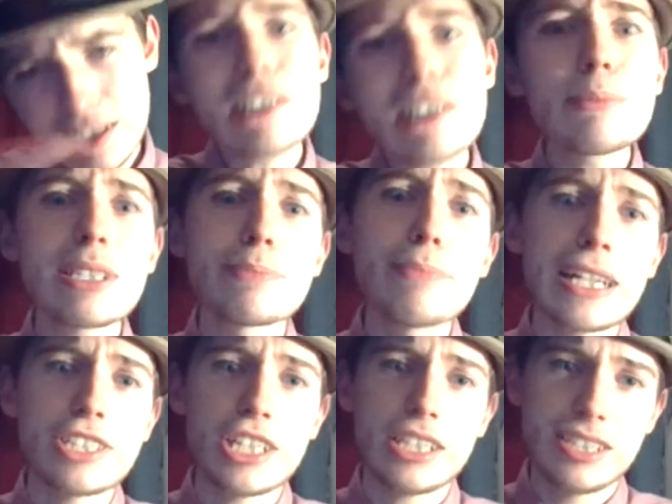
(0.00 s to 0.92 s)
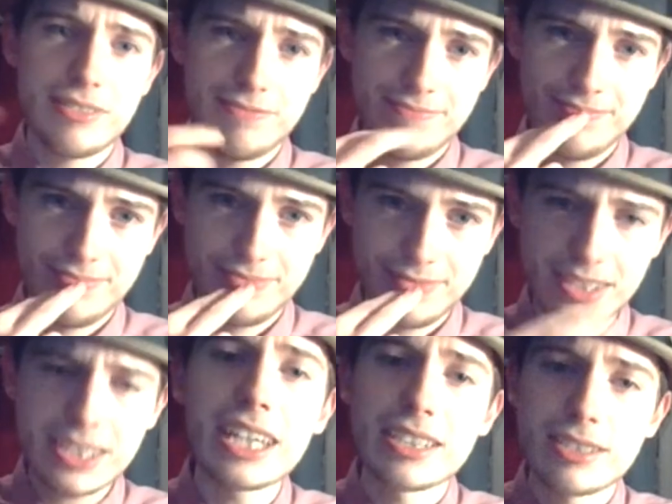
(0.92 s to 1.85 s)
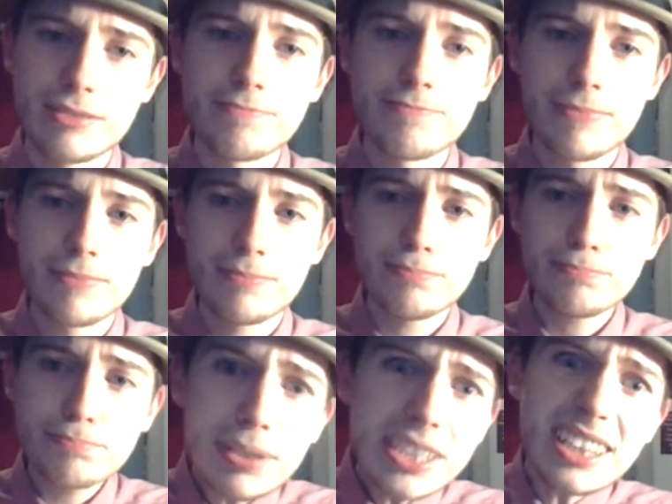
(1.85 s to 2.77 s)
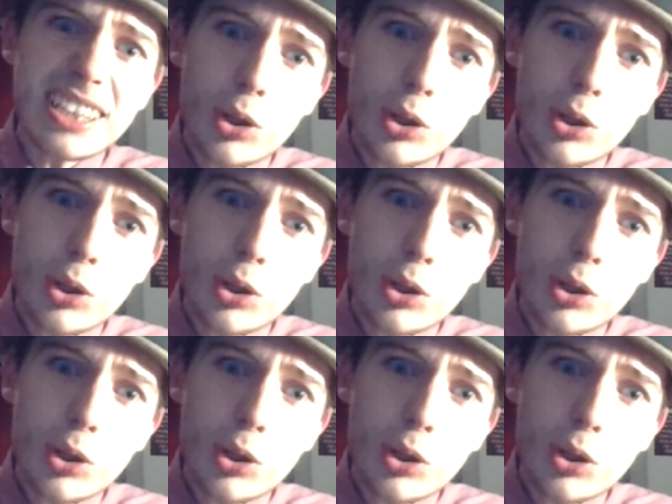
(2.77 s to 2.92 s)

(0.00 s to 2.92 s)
Little Miss Magic. Yes, Mr.